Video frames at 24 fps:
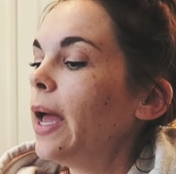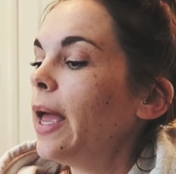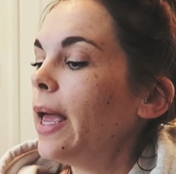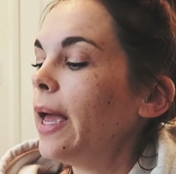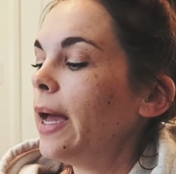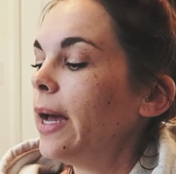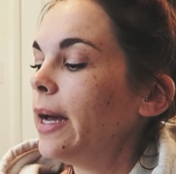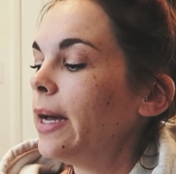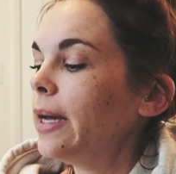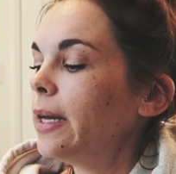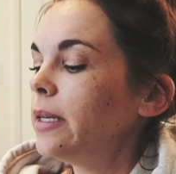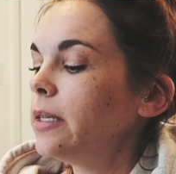
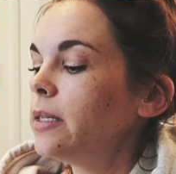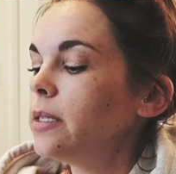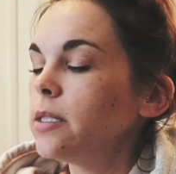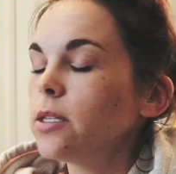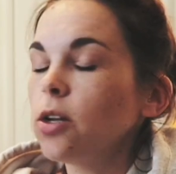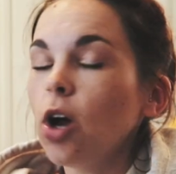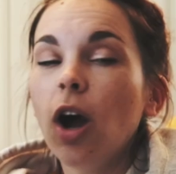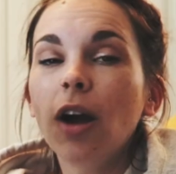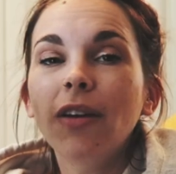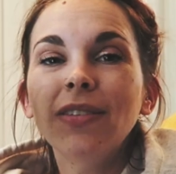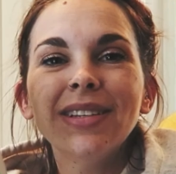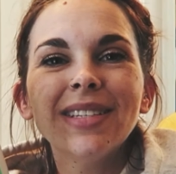And
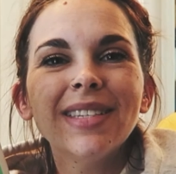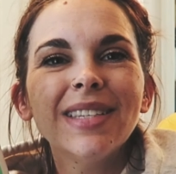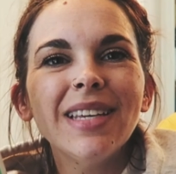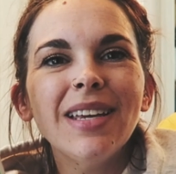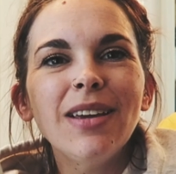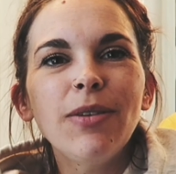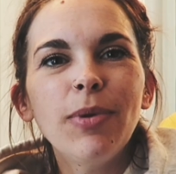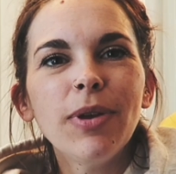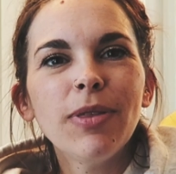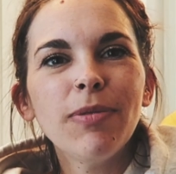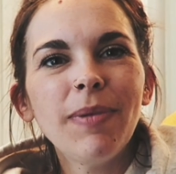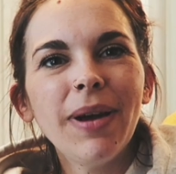
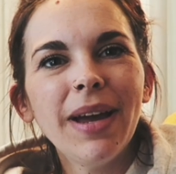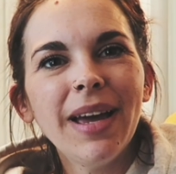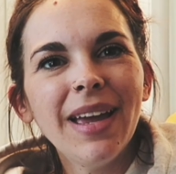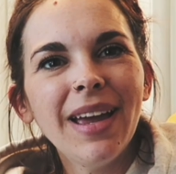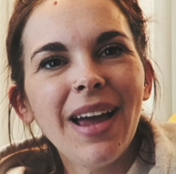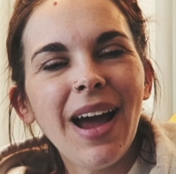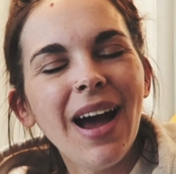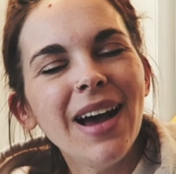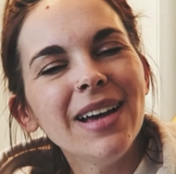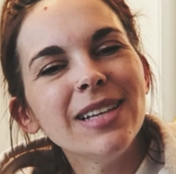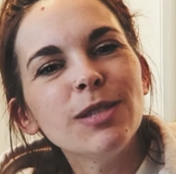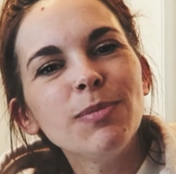obviously with my
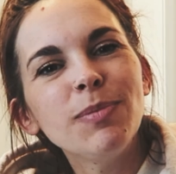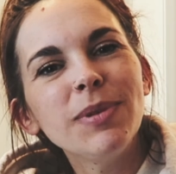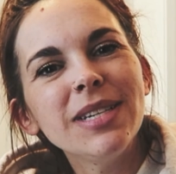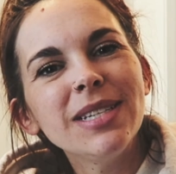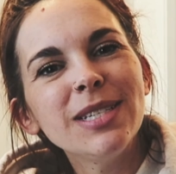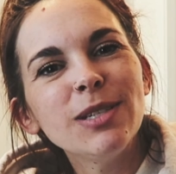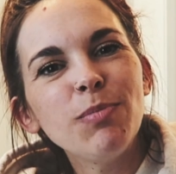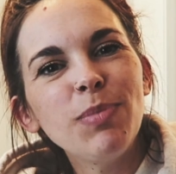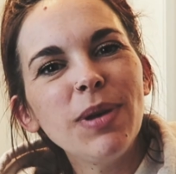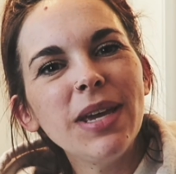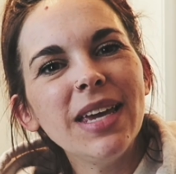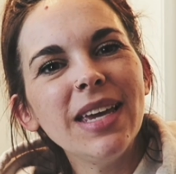
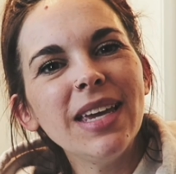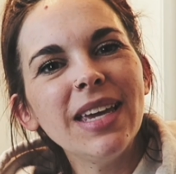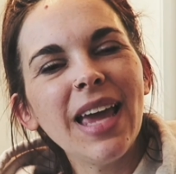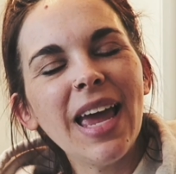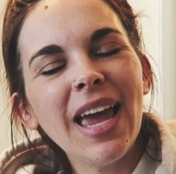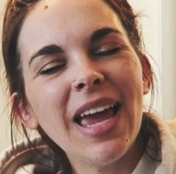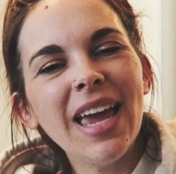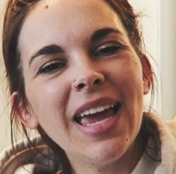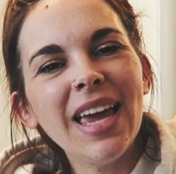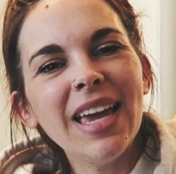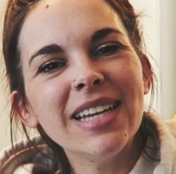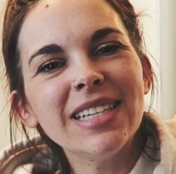husband being
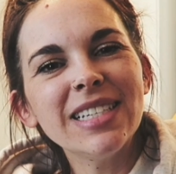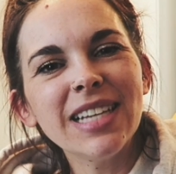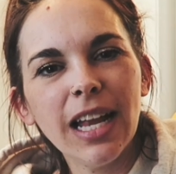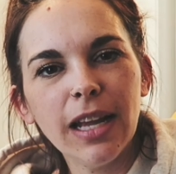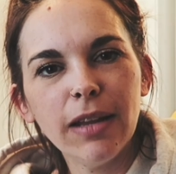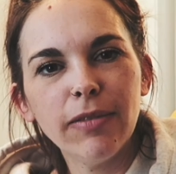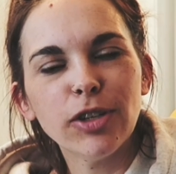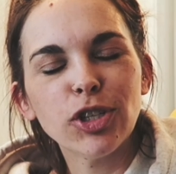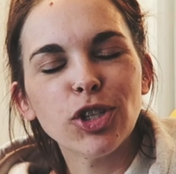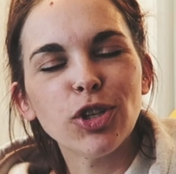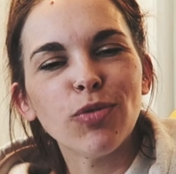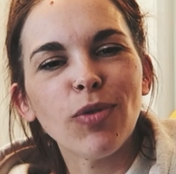a
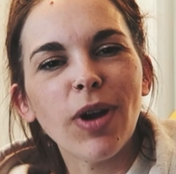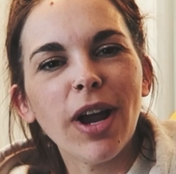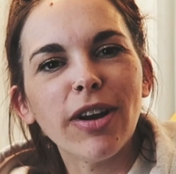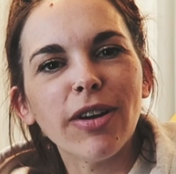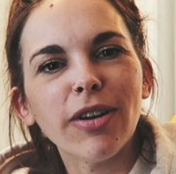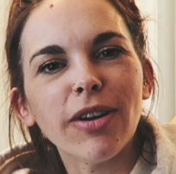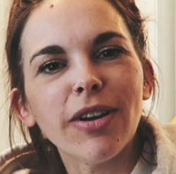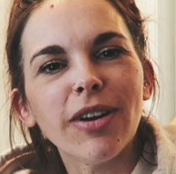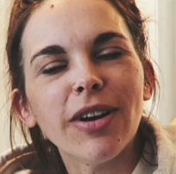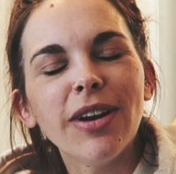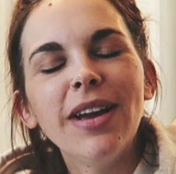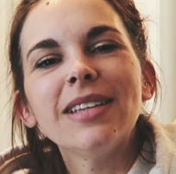television
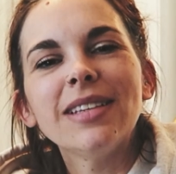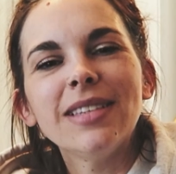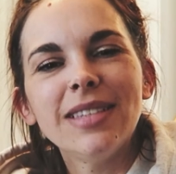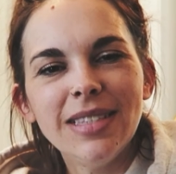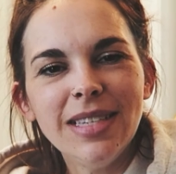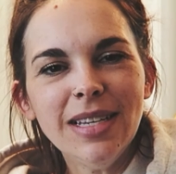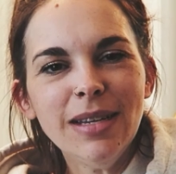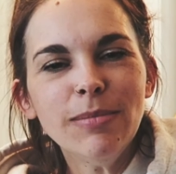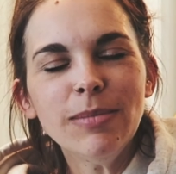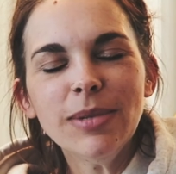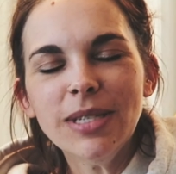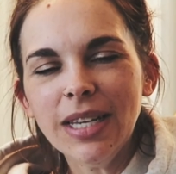writer, this
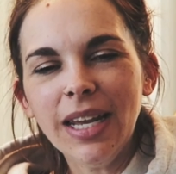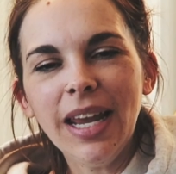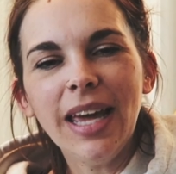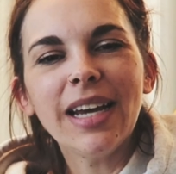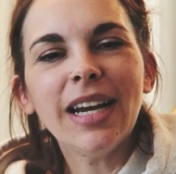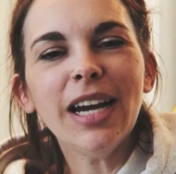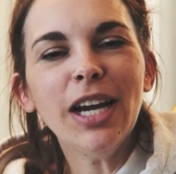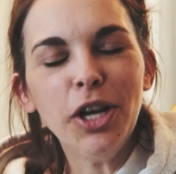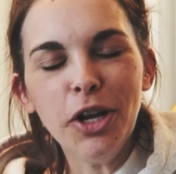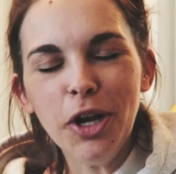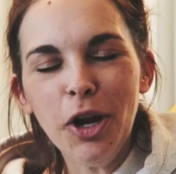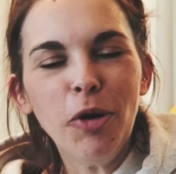seemed
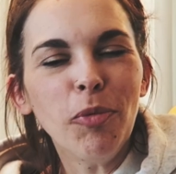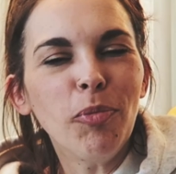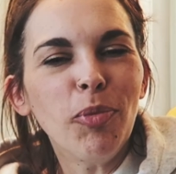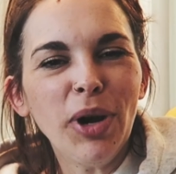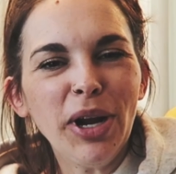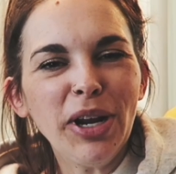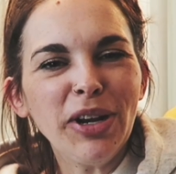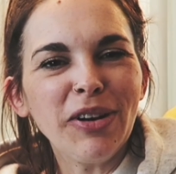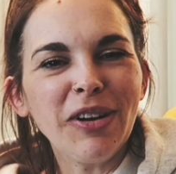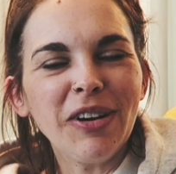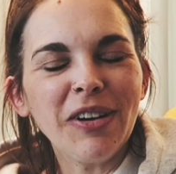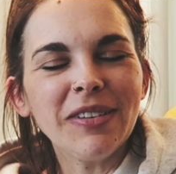like a
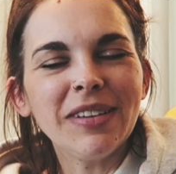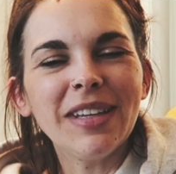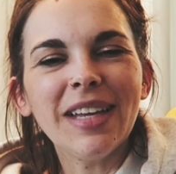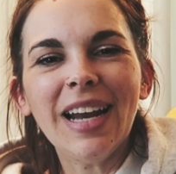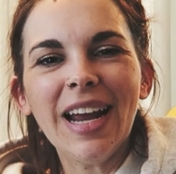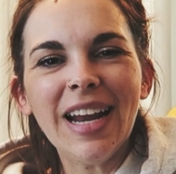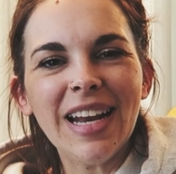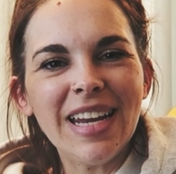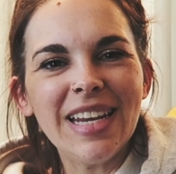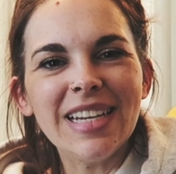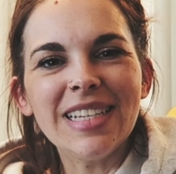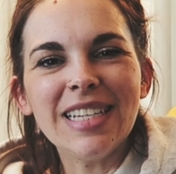no-brainer that
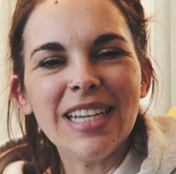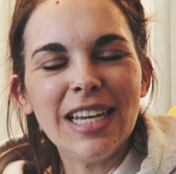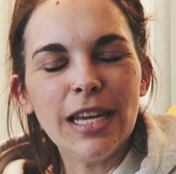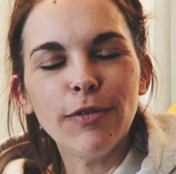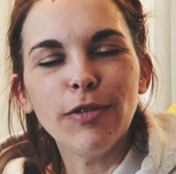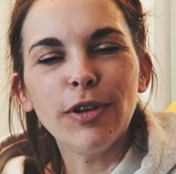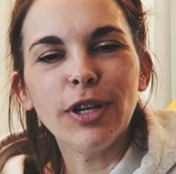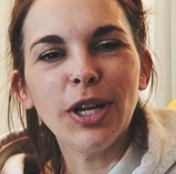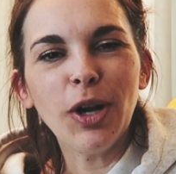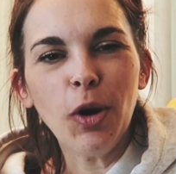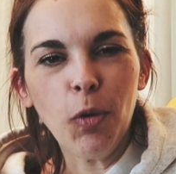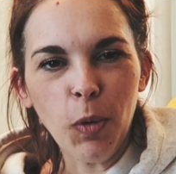I need to
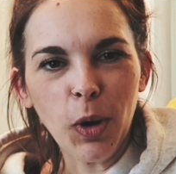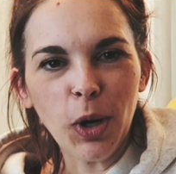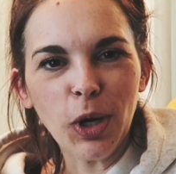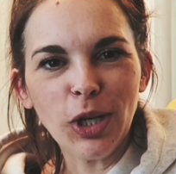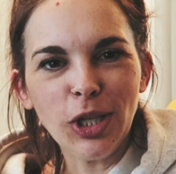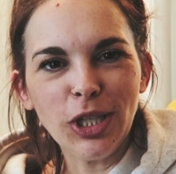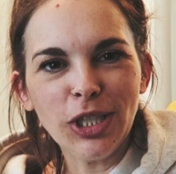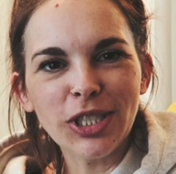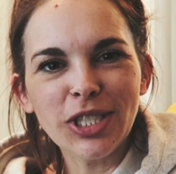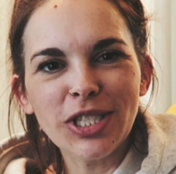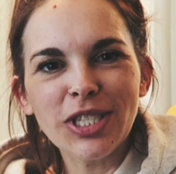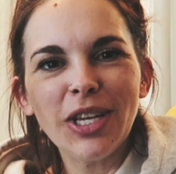give it a
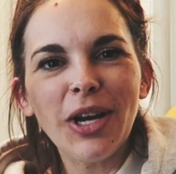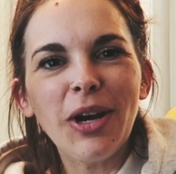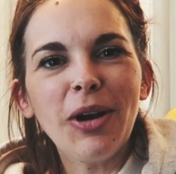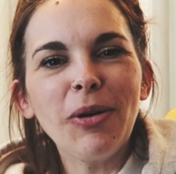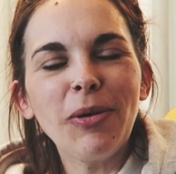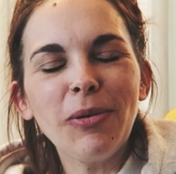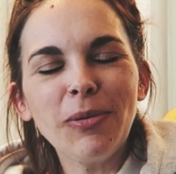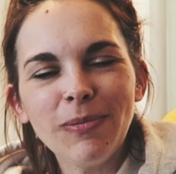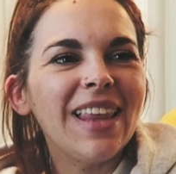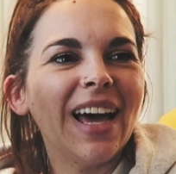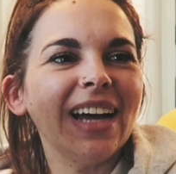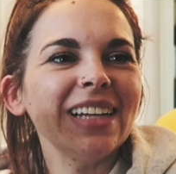whirl.
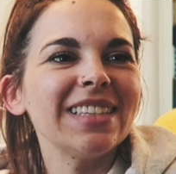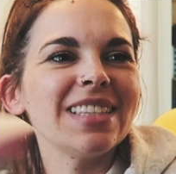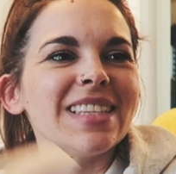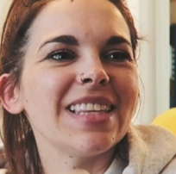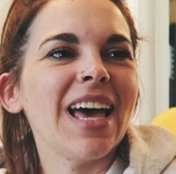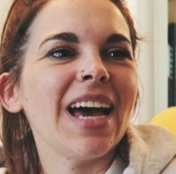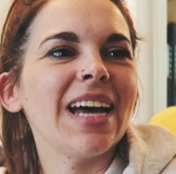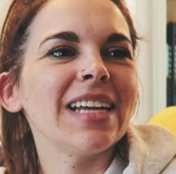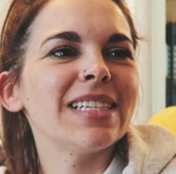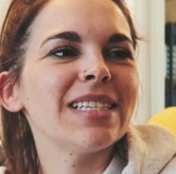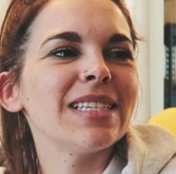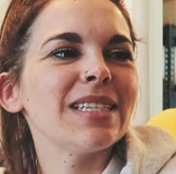So that's
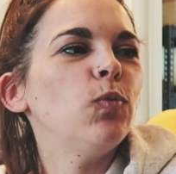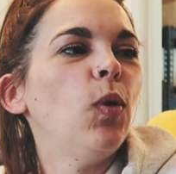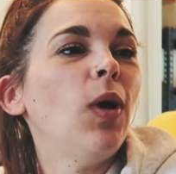that.